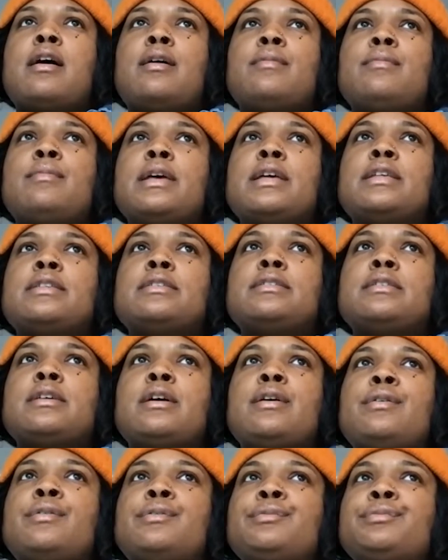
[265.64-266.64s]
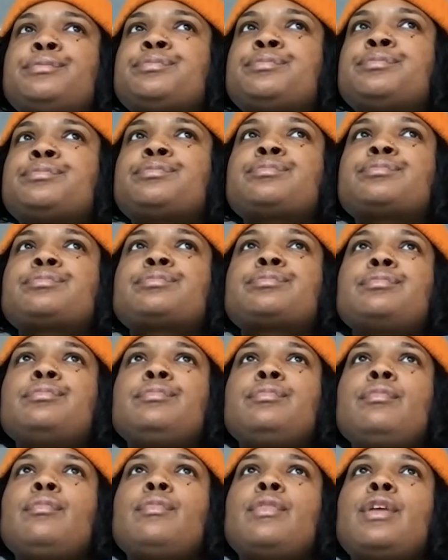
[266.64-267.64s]
And so,
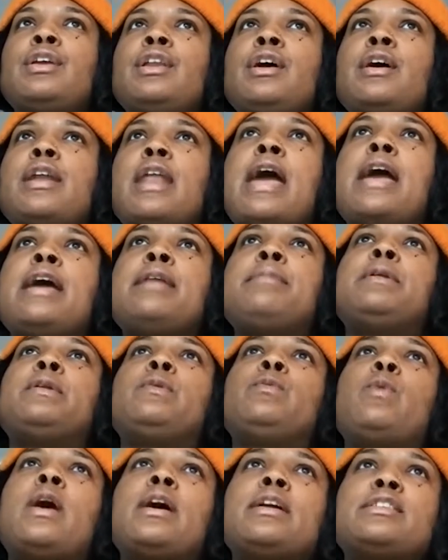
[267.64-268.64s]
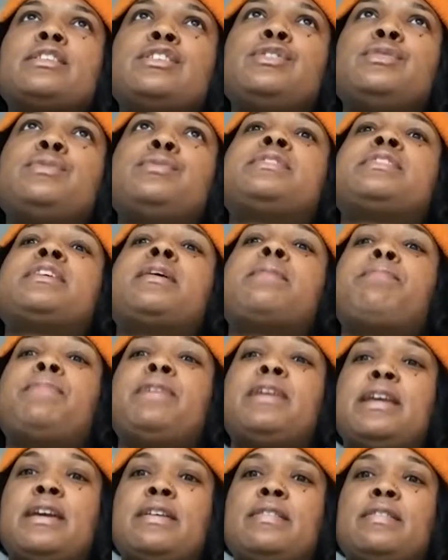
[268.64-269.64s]
and I had been wanting to do
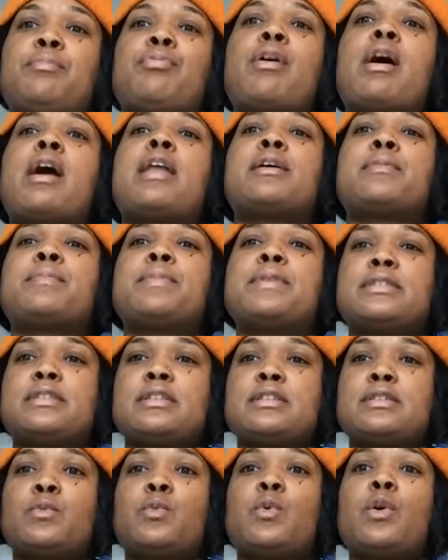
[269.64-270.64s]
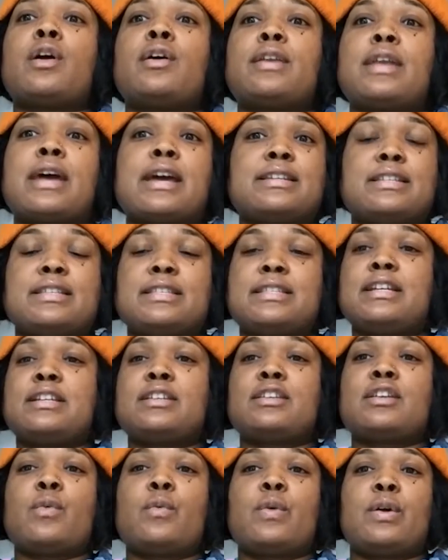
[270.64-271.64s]
something in the product business world. I just didn't
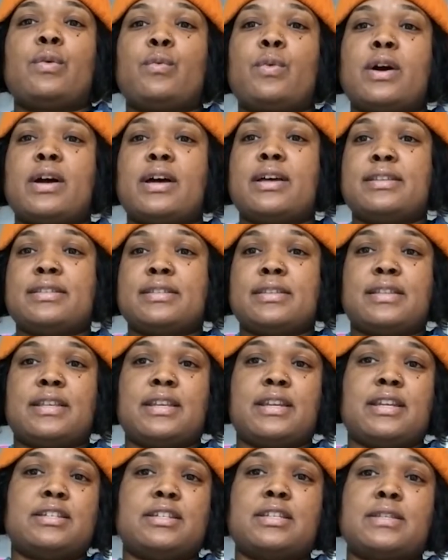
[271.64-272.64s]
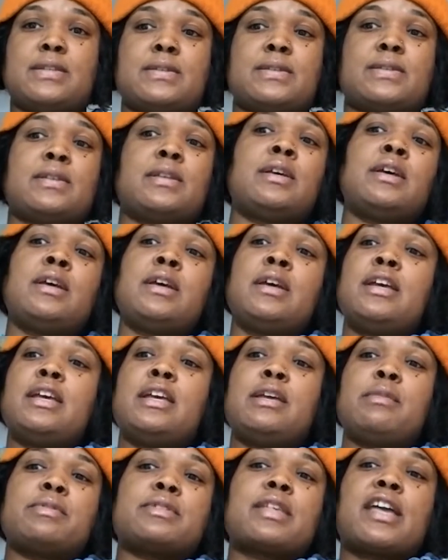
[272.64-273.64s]
know what it was, and then it
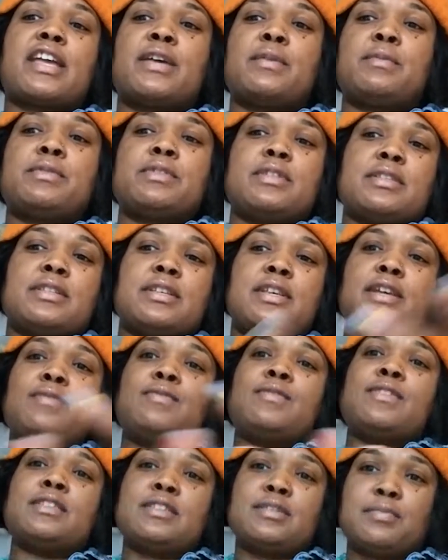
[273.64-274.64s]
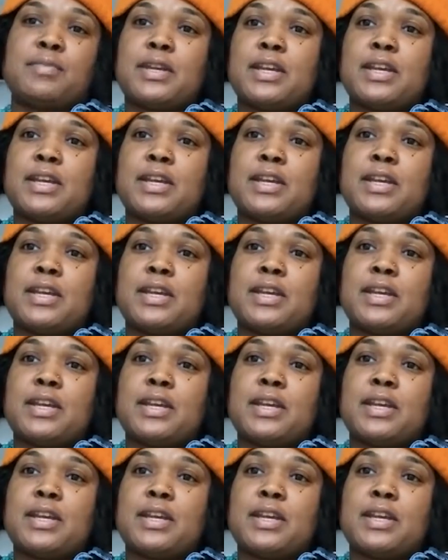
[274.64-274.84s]
was like it was just gifted to me.